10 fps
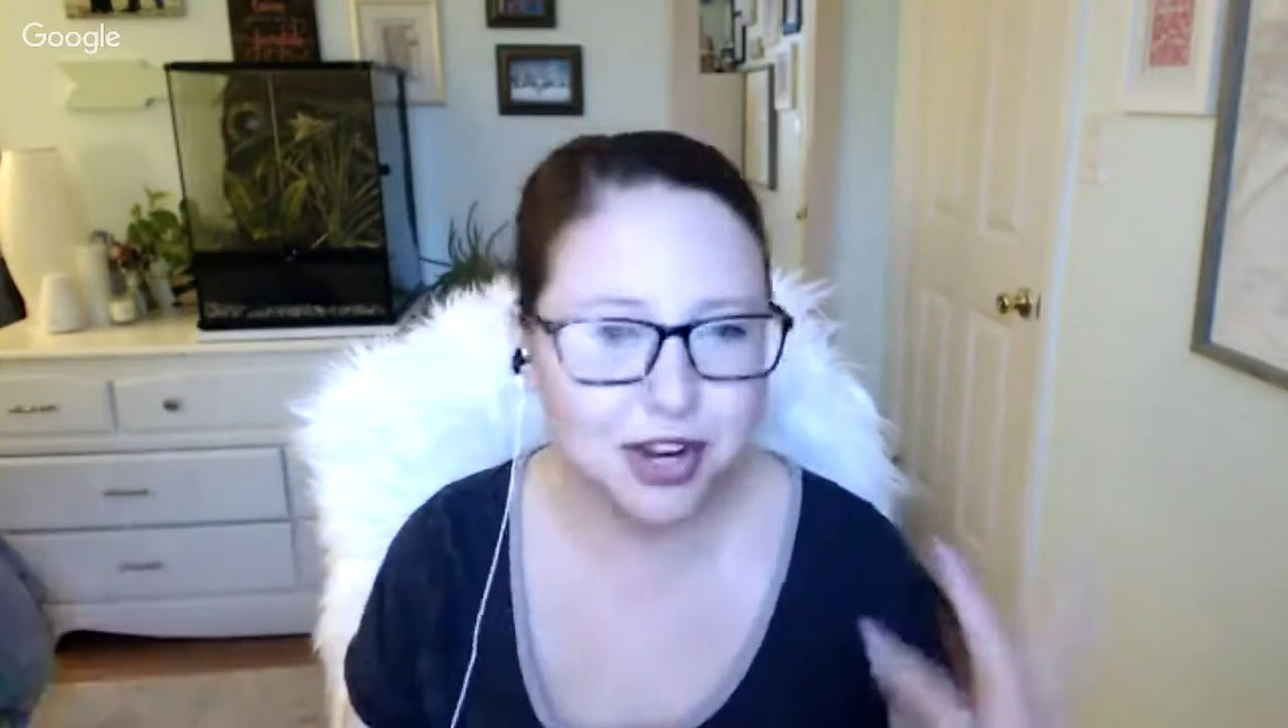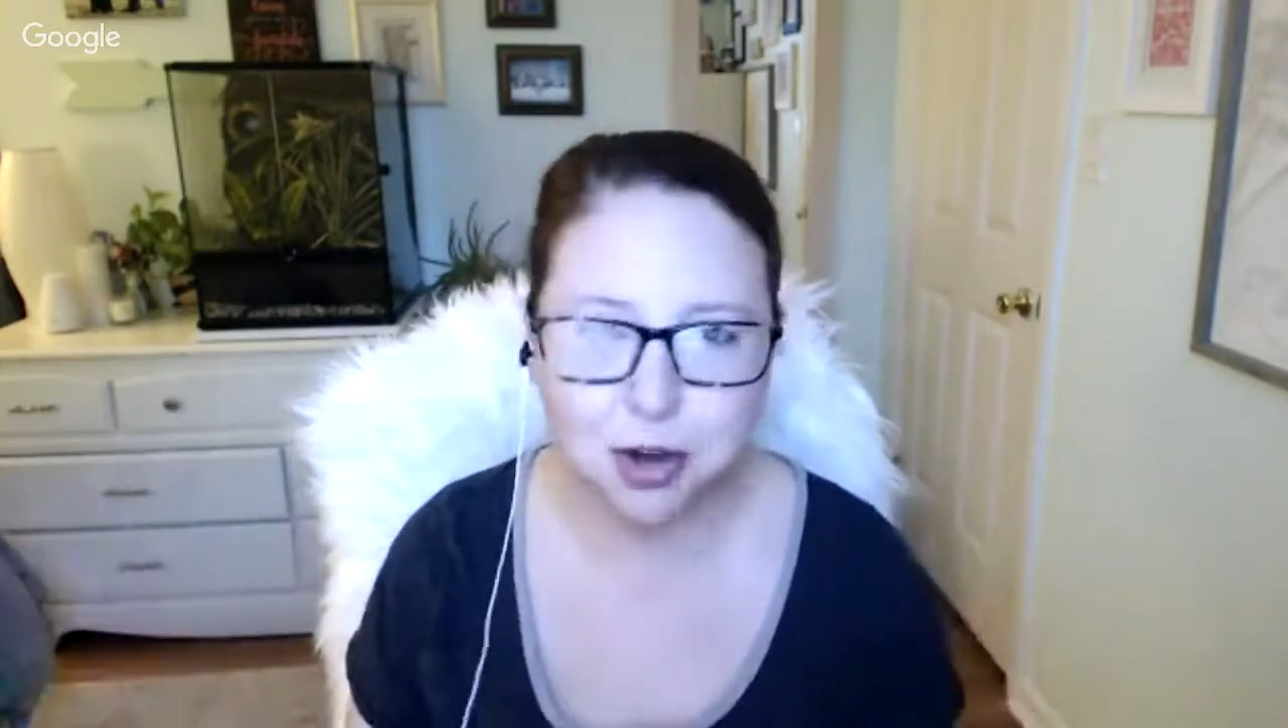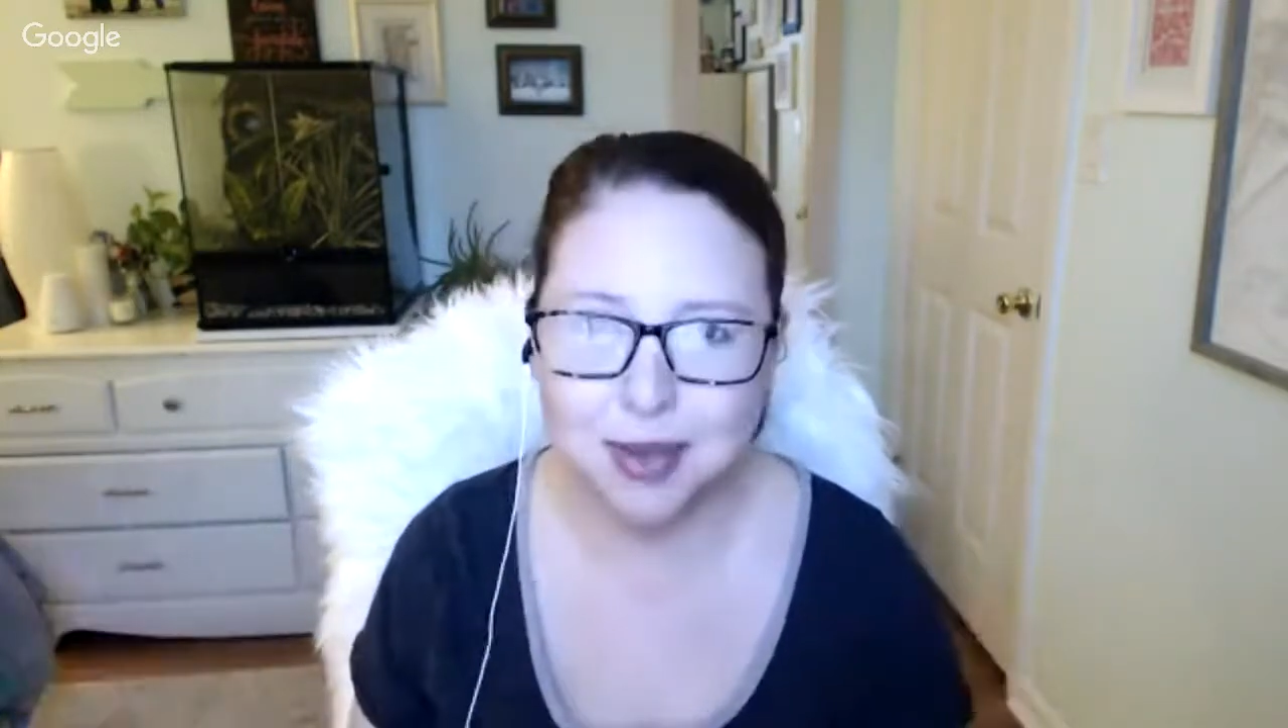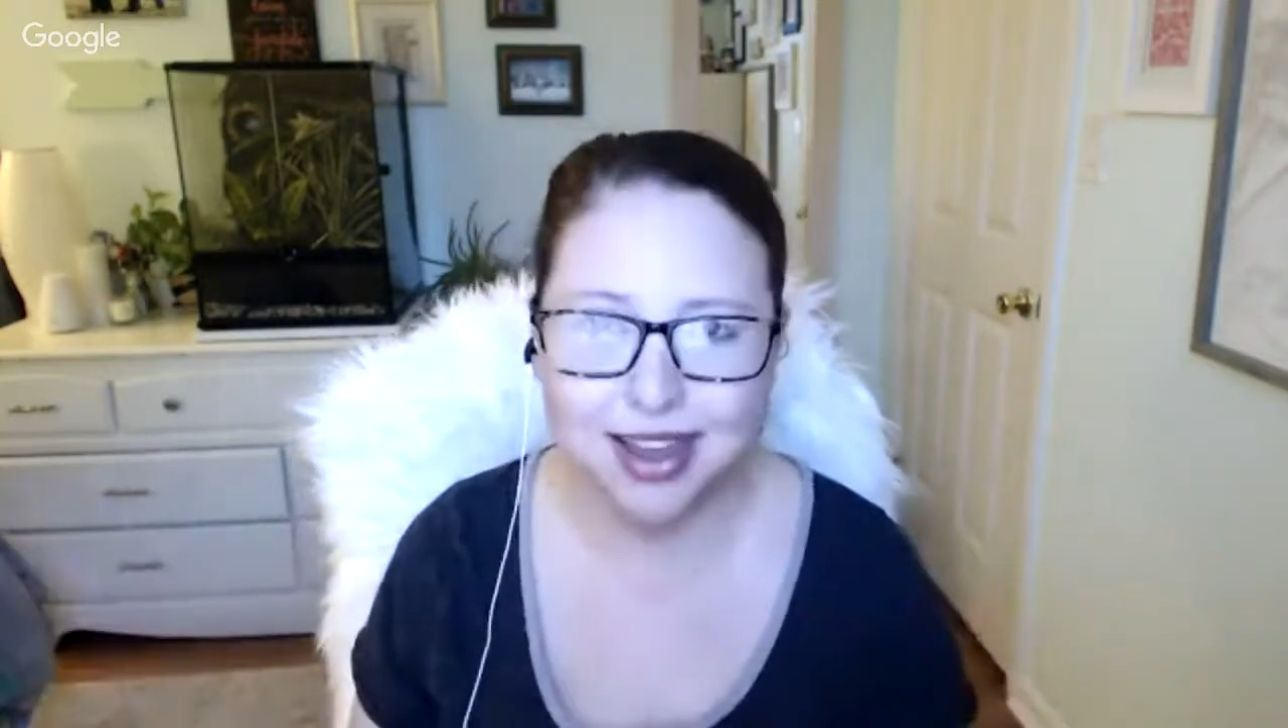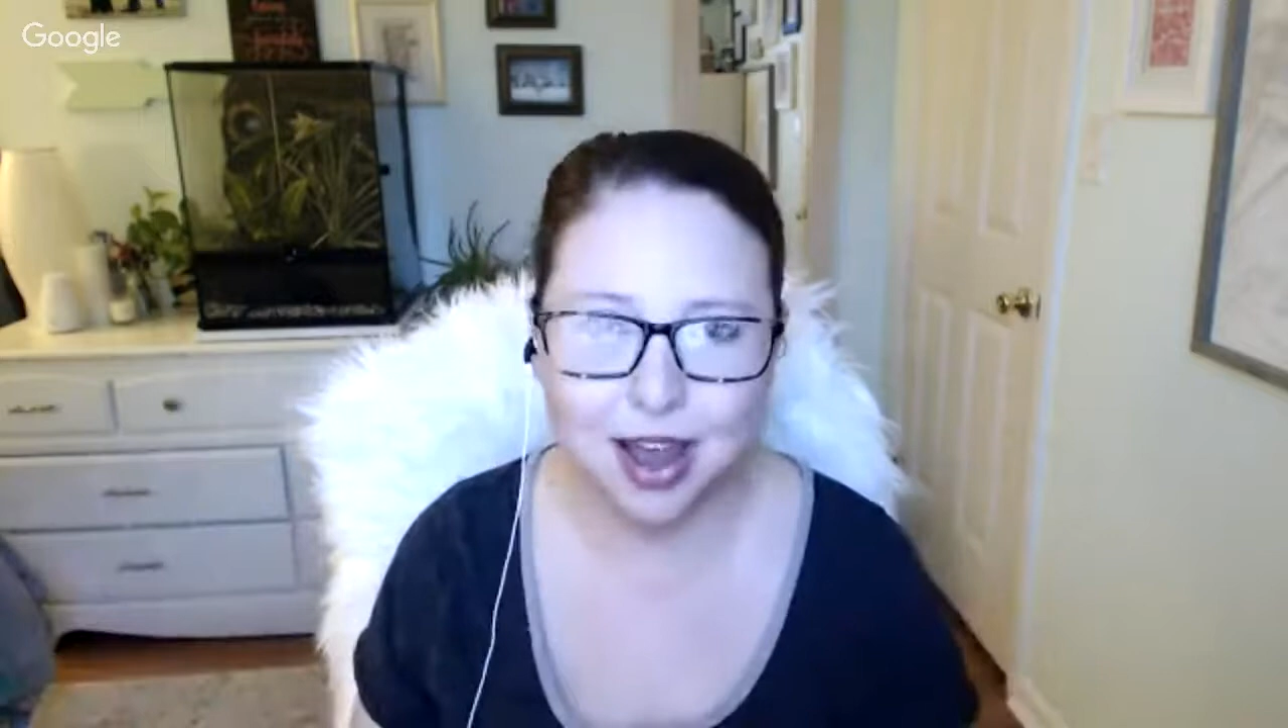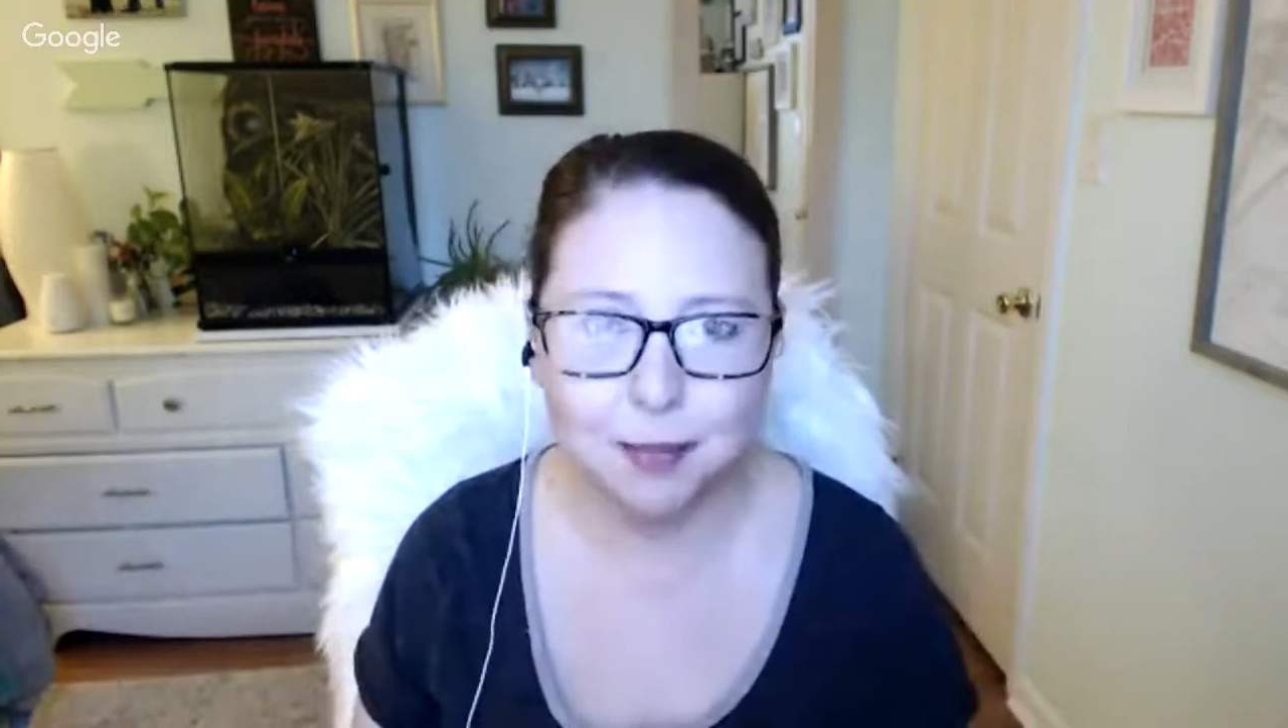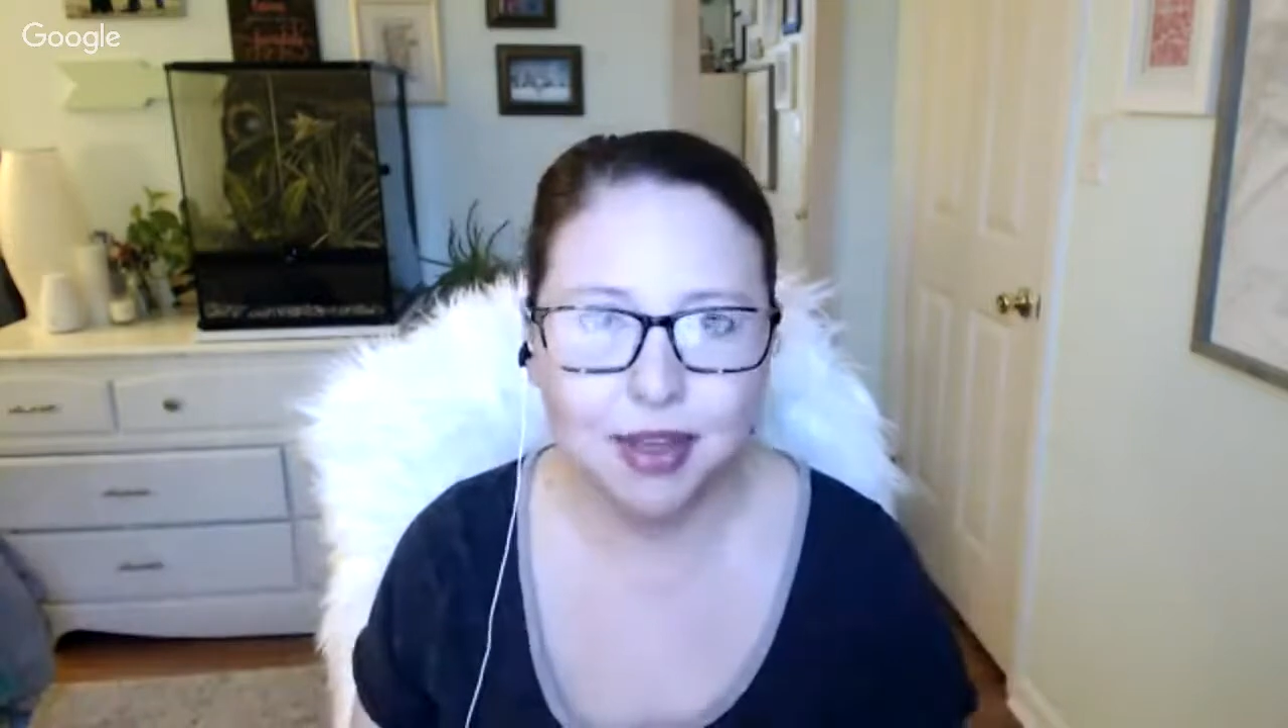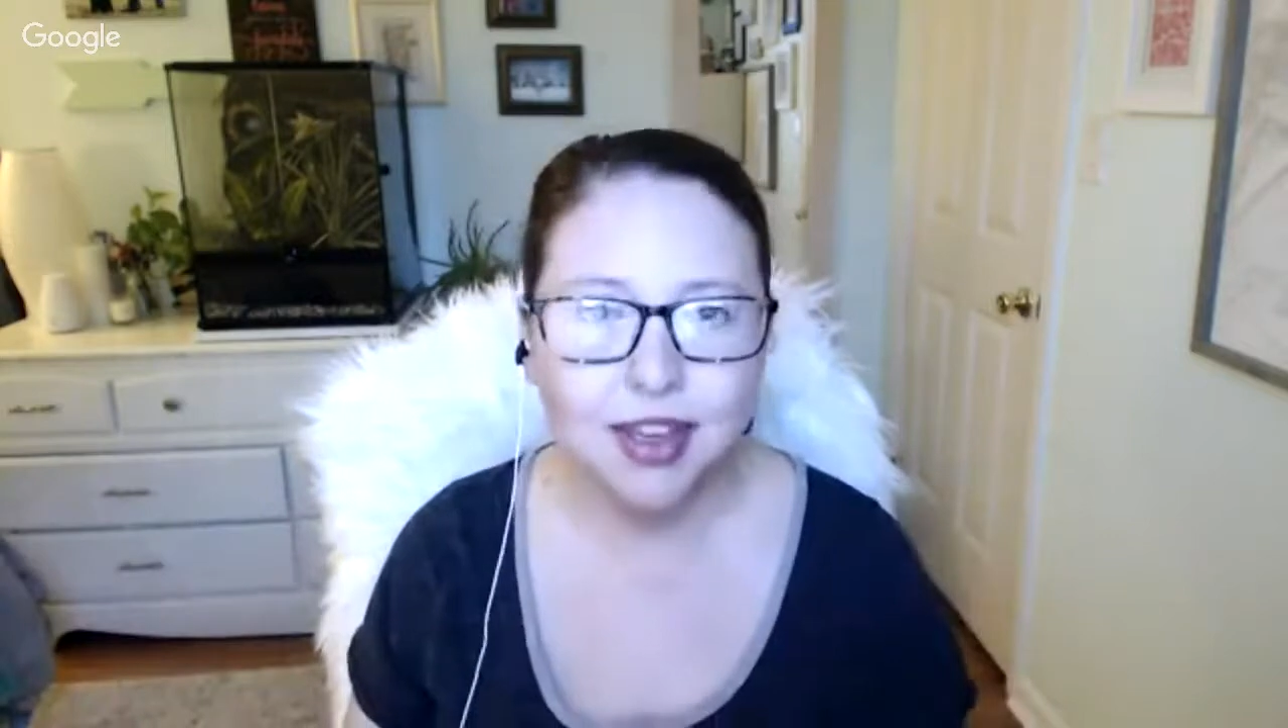your makeup.